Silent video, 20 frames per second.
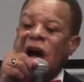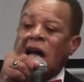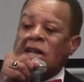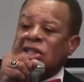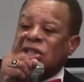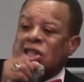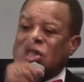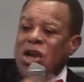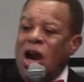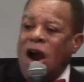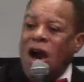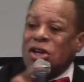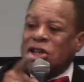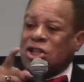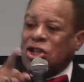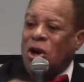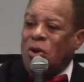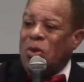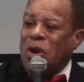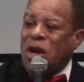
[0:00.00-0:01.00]
God
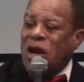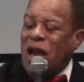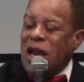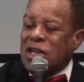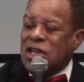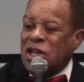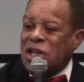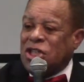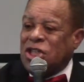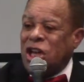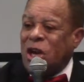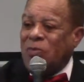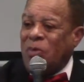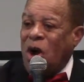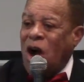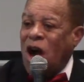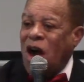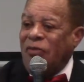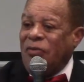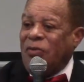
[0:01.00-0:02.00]
starts your relationship
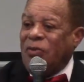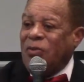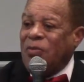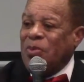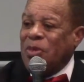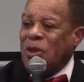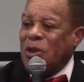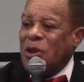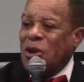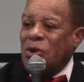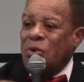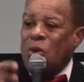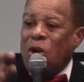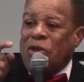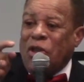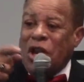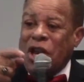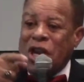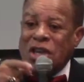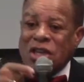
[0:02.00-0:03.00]
off
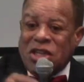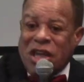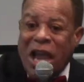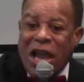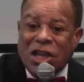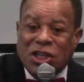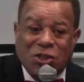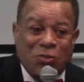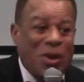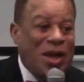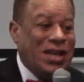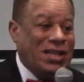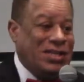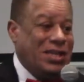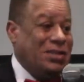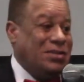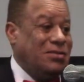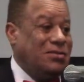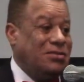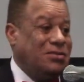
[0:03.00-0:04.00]
with an
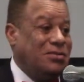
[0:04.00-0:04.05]
engagement.